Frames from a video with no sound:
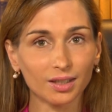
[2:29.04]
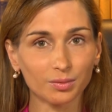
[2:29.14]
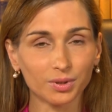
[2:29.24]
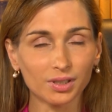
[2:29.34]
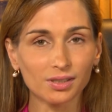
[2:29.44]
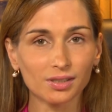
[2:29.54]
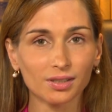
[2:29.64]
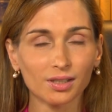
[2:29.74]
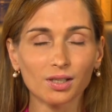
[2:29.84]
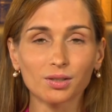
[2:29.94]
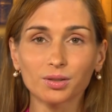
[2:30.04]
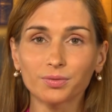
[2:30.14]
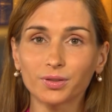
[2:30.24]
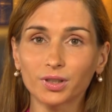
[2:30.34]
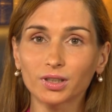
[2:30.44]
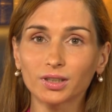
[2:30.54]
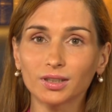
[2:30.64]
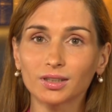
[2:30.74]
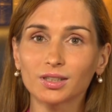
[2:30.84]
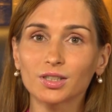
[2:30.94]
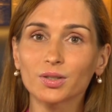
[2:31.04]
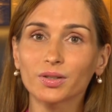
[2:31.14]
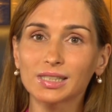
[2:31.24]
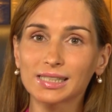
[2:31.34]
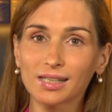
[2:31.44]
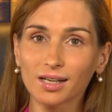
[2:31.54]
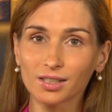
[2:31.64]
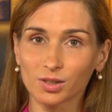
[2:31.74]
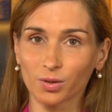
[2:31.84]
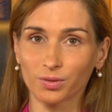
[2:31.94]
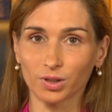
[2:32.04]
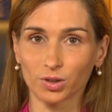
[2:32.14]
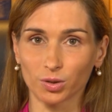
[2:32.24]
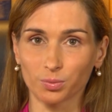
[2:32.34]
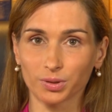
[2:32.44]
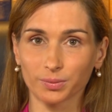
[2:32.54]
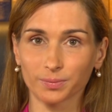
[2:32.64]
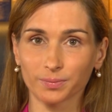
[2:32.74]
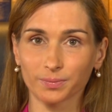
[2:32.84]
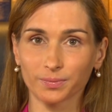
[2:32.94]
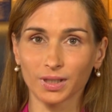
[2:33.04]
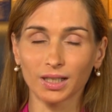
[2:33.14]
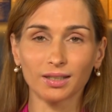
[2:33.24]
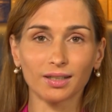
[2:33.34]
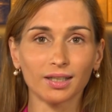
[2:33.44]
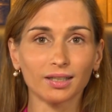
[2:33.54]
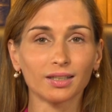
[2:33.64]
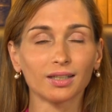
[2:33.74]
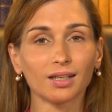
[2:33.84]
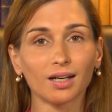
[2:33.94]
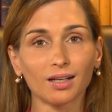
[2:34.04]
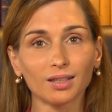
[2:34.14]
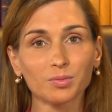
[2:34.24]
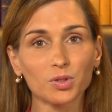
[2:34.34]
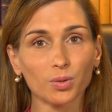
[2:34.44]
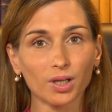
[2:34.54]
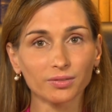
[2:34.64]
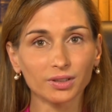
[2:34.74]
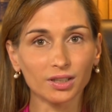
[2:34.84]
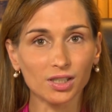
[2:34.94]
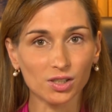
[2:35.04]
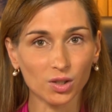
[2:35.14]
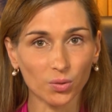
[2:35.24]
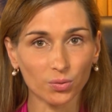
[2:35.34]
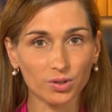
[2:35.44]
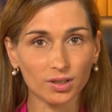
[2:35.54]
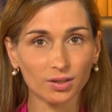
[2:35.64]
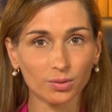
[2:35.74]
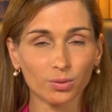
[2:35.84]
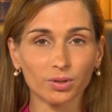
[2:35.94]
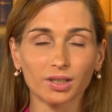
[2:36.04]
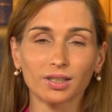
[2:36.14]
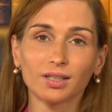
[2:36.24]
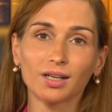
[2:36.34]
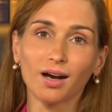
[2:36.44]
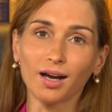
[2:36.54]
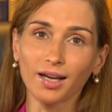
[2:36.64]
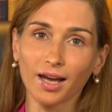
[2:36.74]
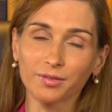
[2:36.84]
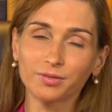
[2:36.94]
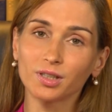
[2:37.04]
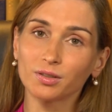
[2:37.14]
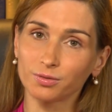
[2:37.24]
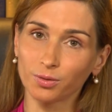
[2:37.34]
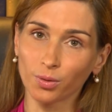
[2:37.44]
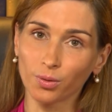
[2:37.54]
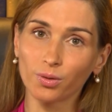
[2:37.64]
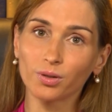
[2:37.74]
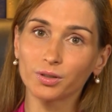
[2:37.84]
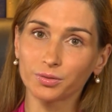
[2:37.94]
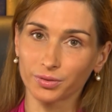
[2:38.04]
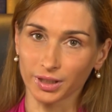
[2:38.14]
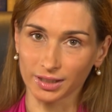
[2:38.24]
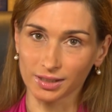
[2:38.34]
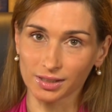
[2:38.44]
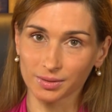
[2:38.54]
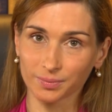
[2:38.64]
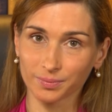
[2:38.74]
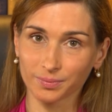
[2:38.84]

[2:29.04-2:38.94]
numbers refer to the size of a group, like I am 12 years old or I have four friends.